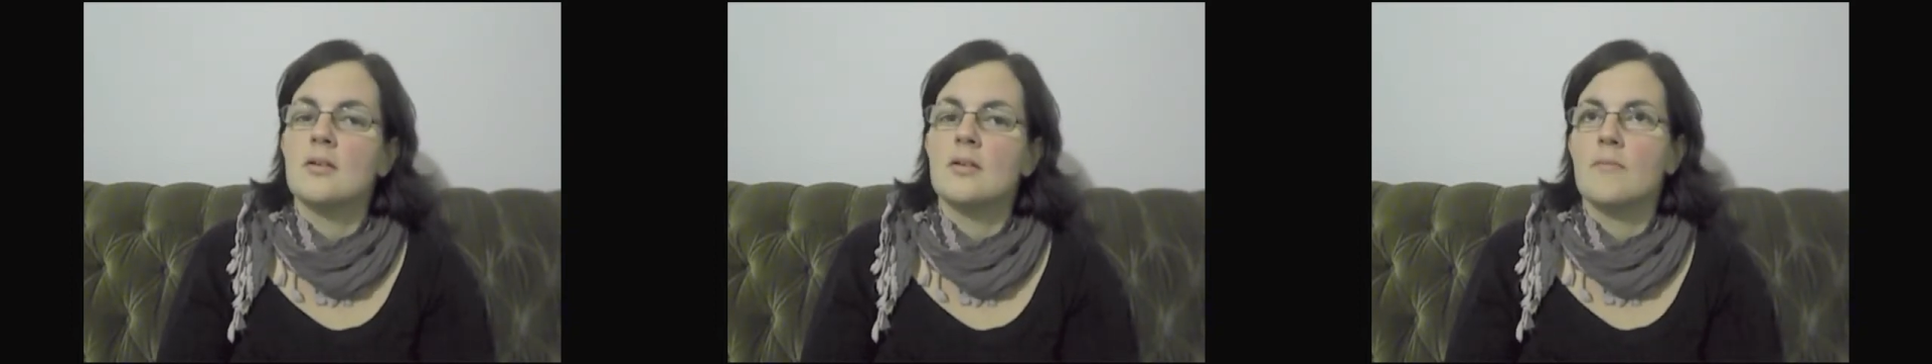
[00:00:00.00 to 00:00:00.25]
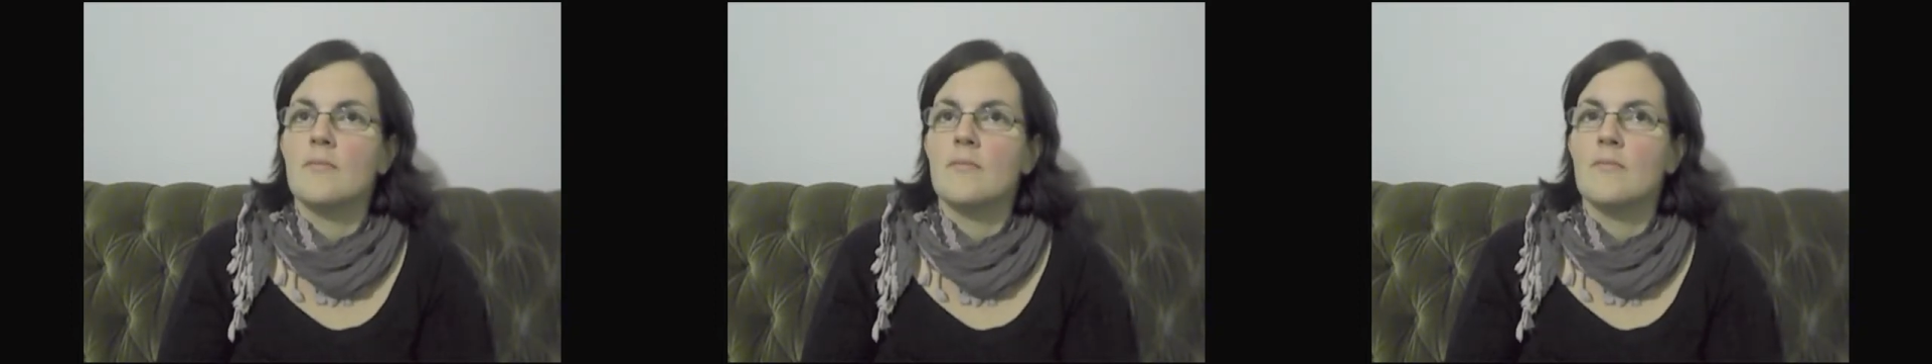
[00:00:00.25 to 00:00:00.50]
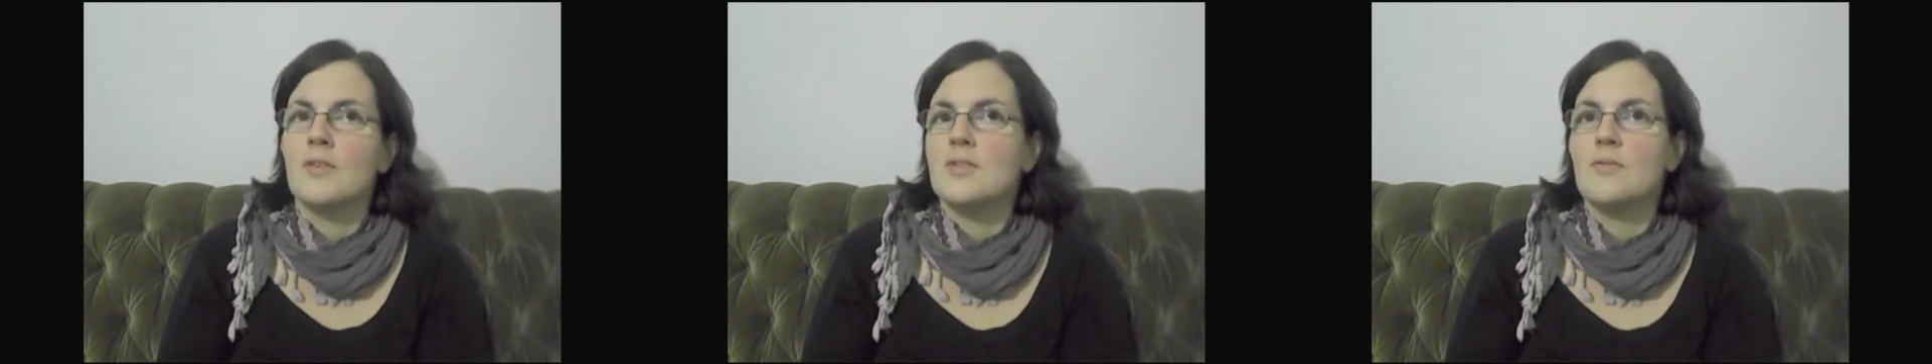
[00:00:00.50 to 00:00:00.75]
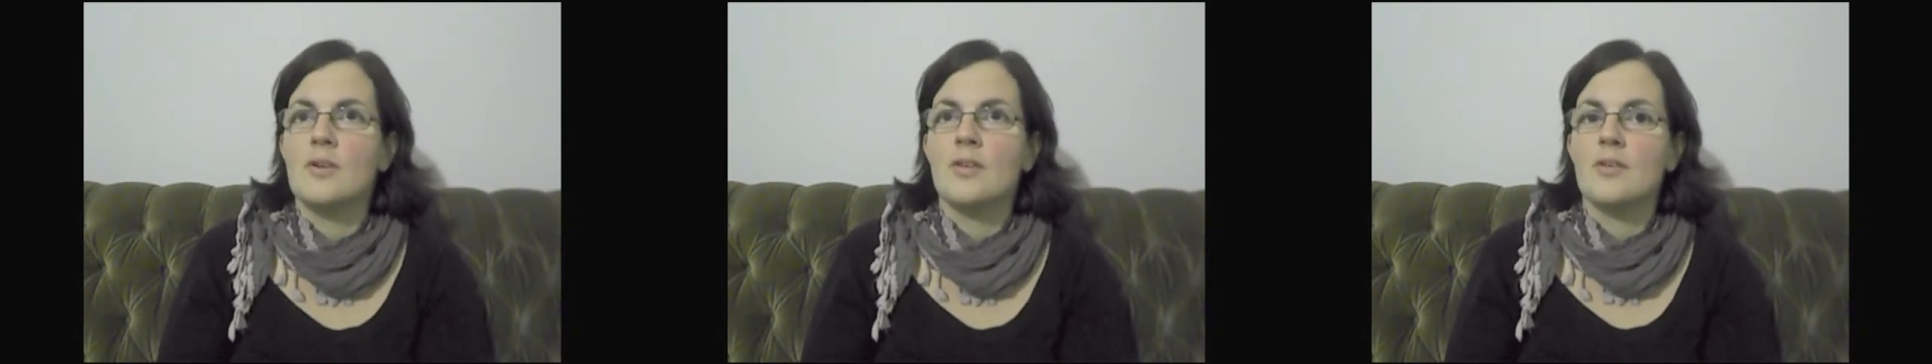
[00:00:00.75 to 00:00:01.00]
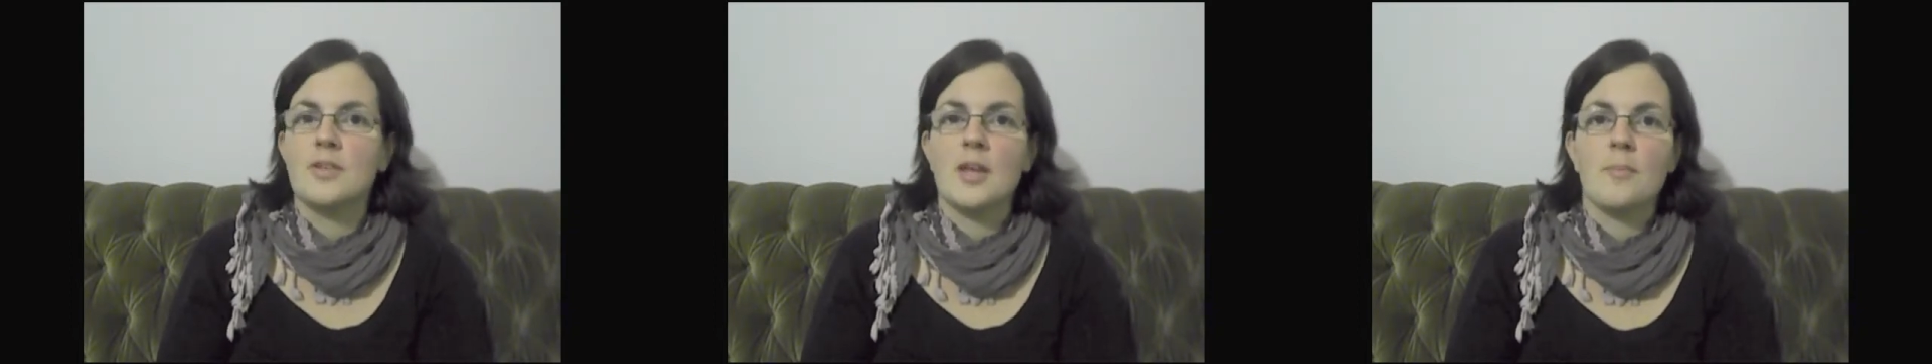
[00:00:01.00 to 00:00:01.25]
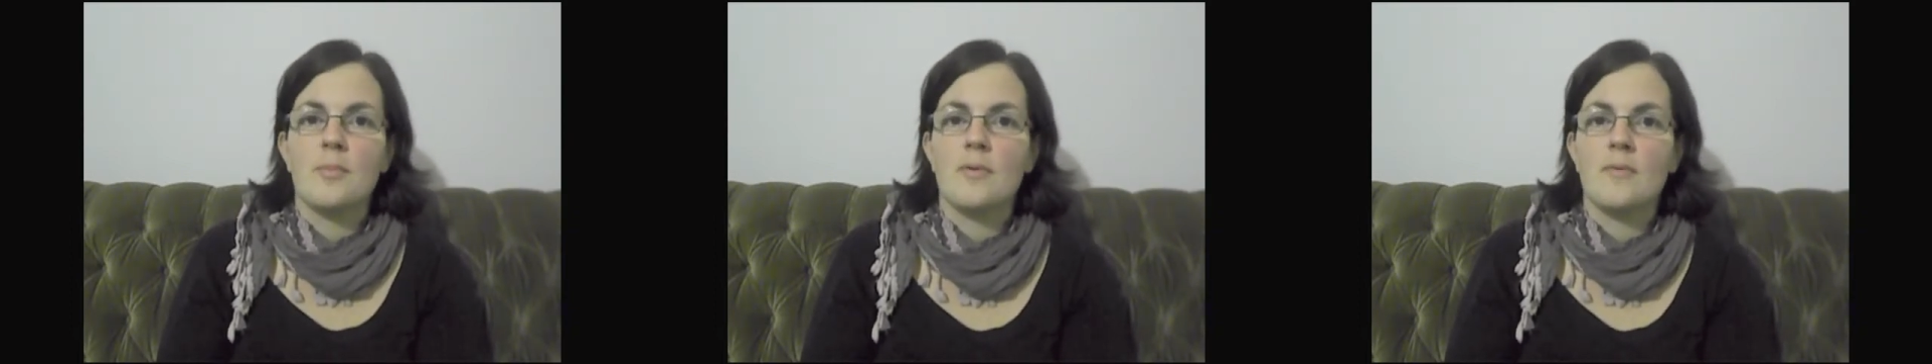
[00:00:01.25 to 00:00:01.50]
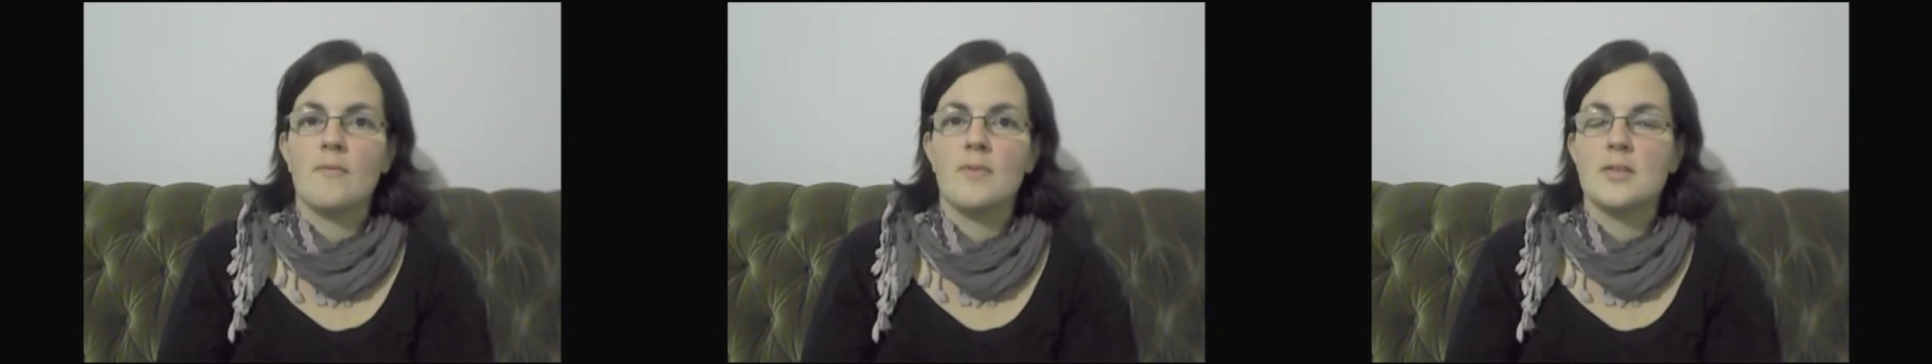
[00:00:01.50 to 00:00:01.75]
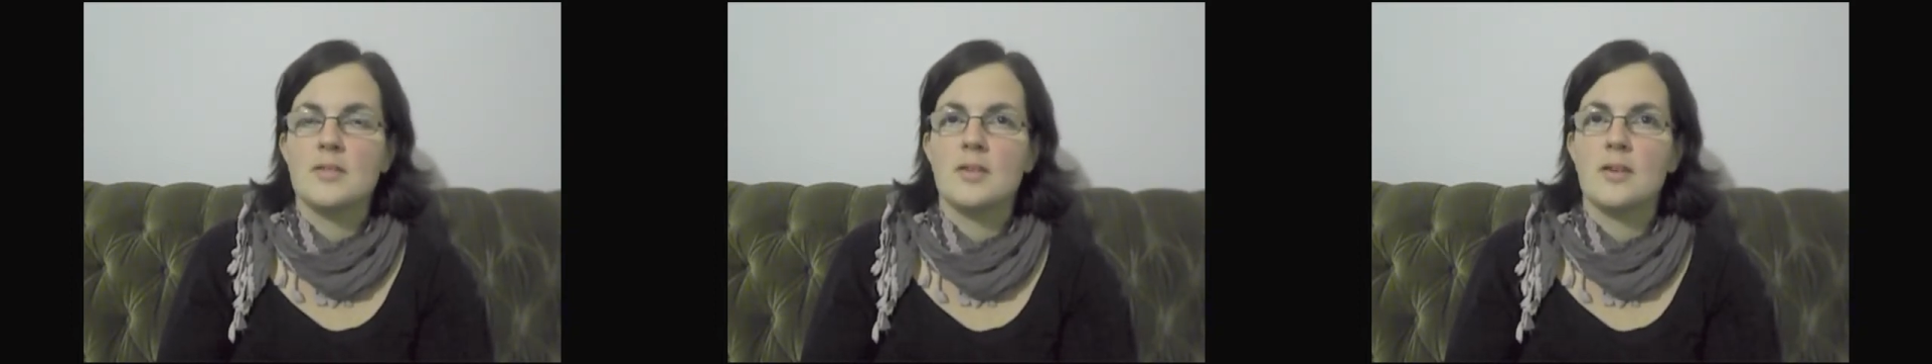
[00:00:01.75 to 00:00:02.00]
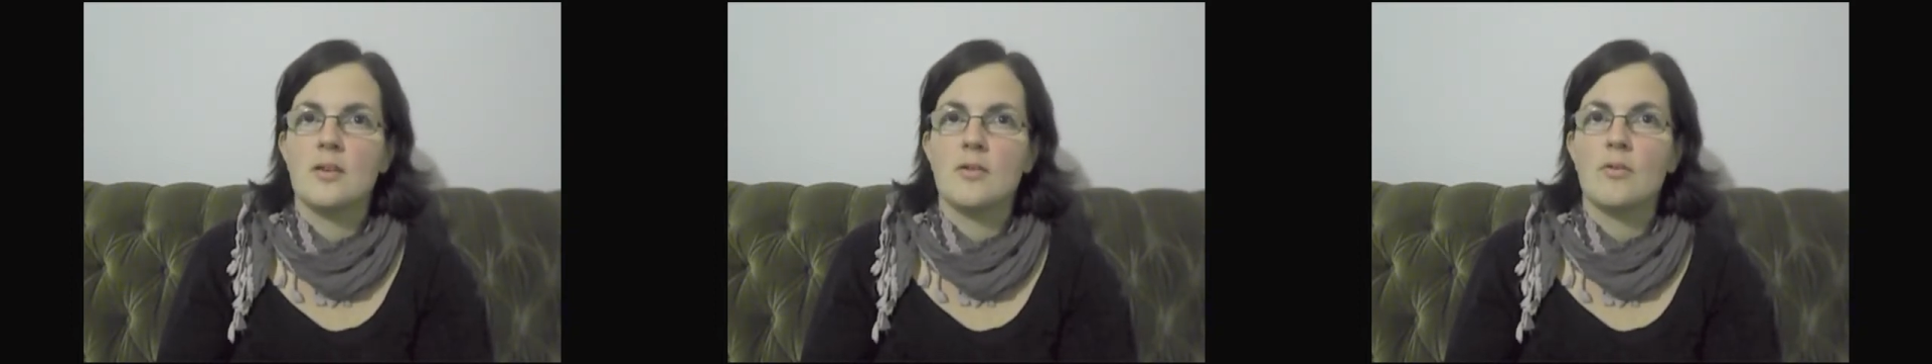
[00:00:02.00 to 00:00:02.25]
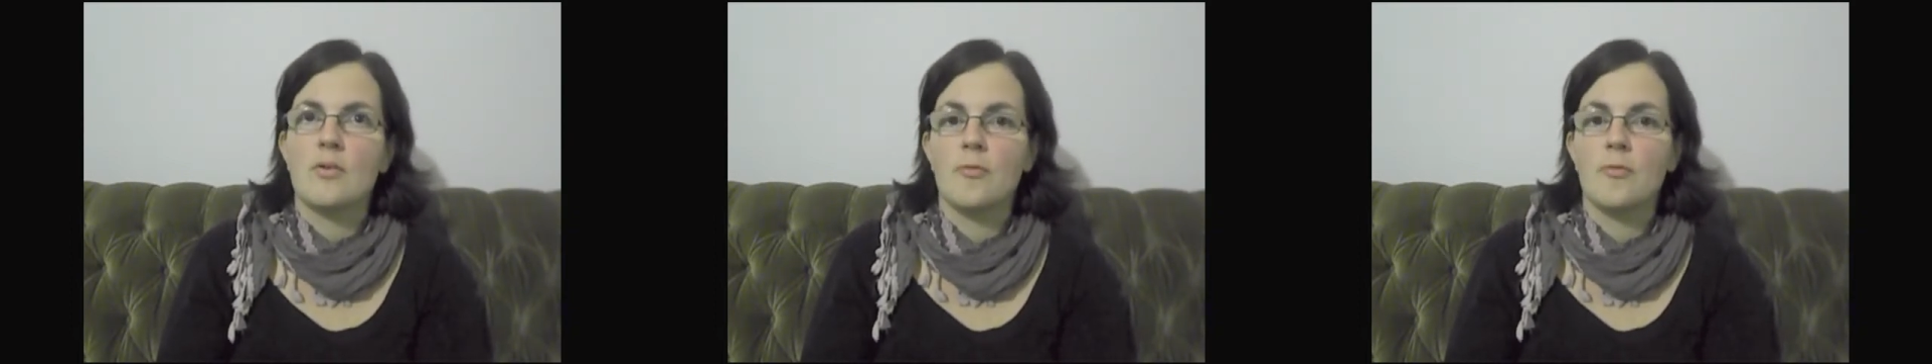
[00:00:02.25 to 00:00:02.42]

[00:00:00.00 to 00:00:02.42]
this will not happen this year or